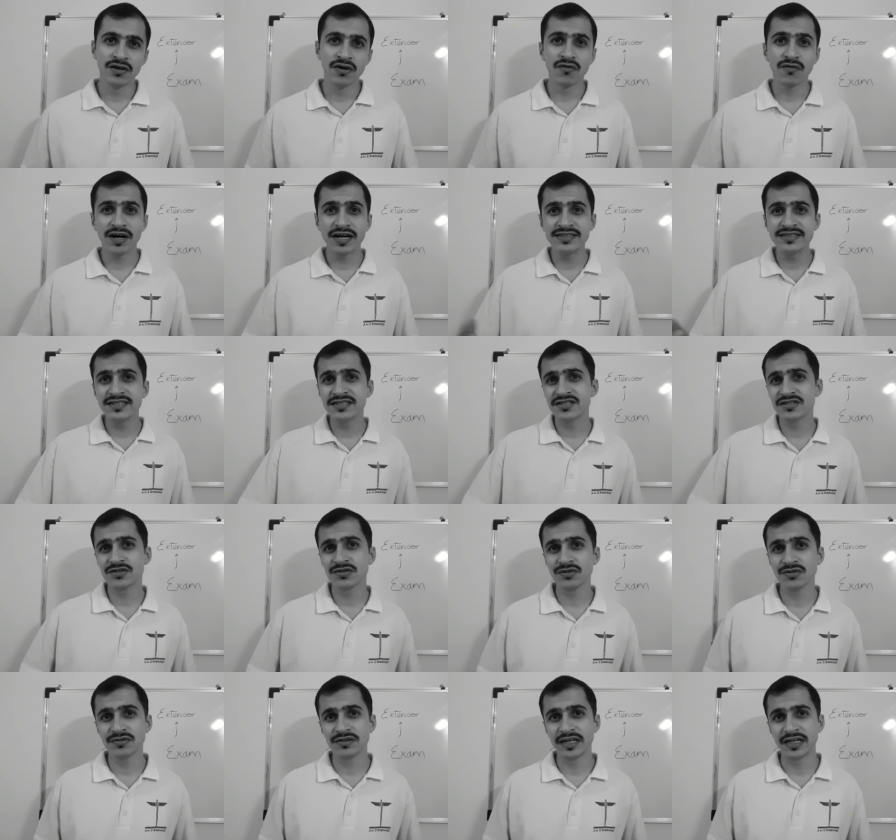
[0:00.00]
Why is it
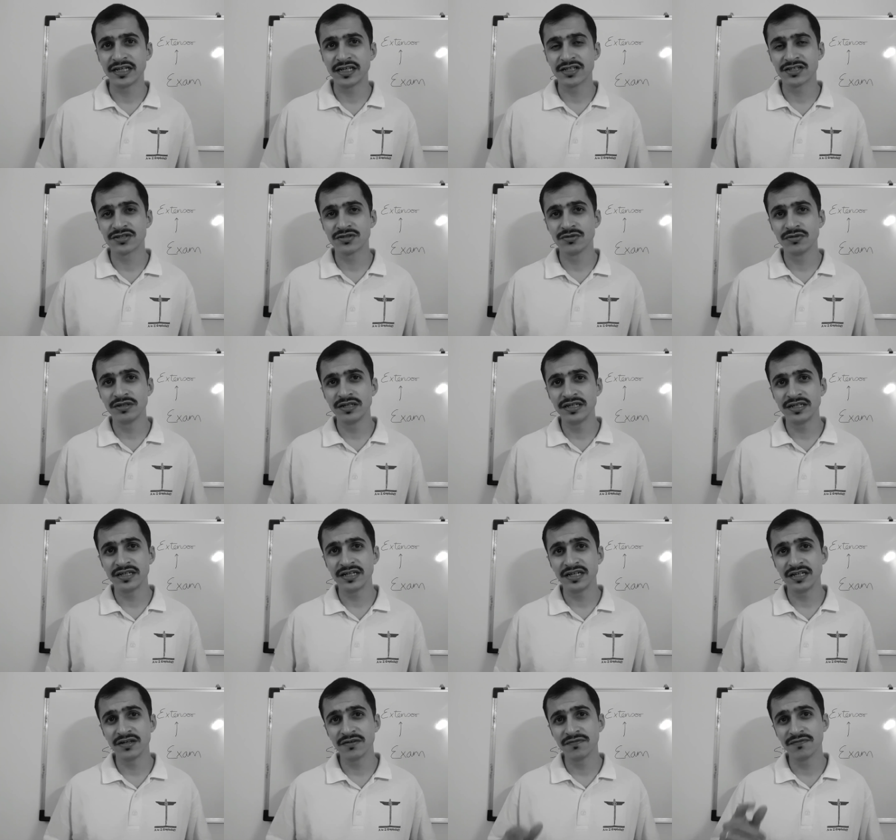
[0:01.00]
so that a student
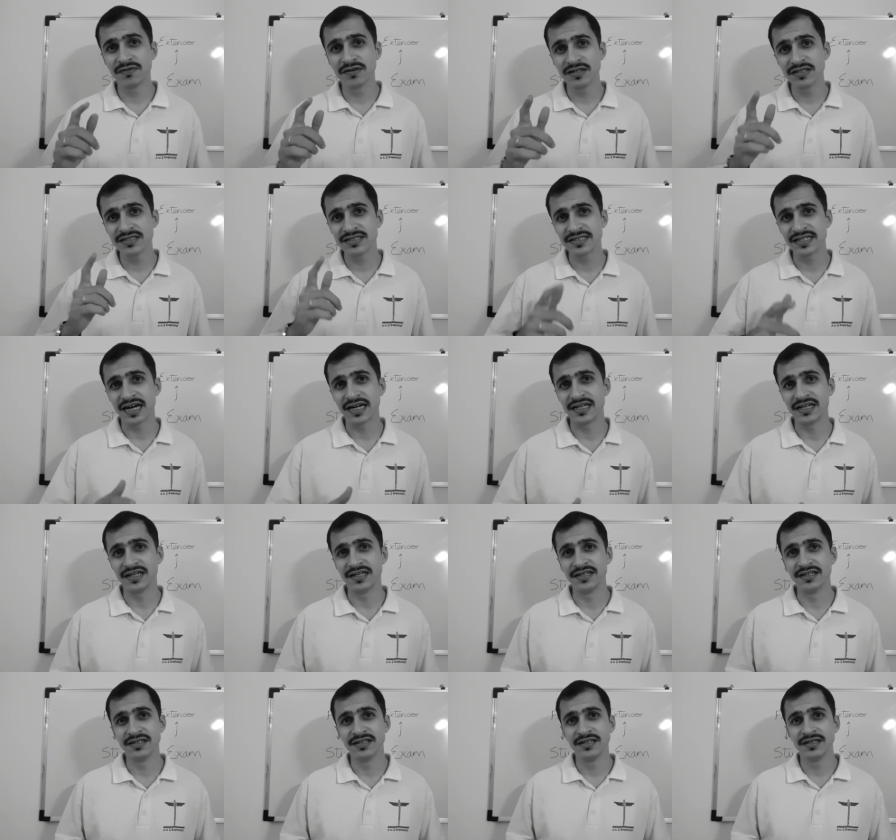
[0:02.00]
in the first
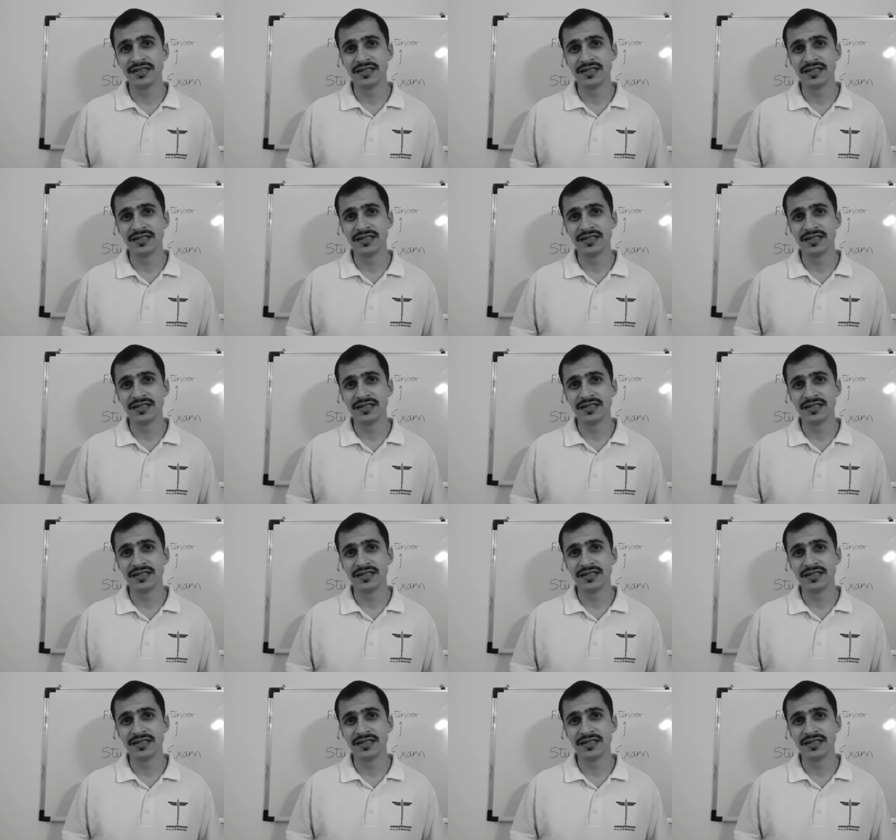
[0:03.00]
standard